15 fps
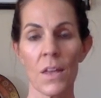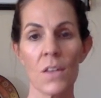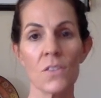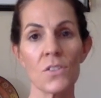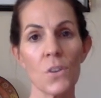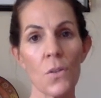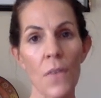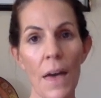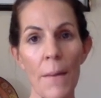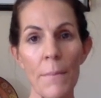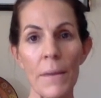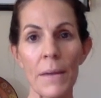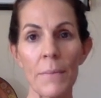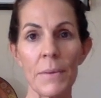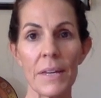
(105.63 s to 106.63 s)
So that
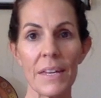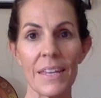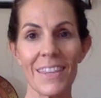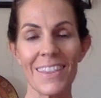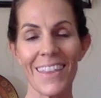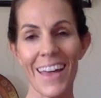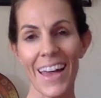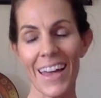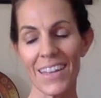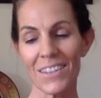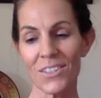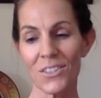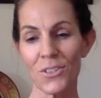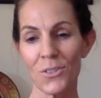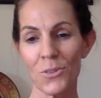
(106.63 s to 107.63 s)
may mean that
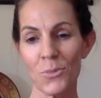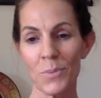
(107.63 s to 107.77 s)
you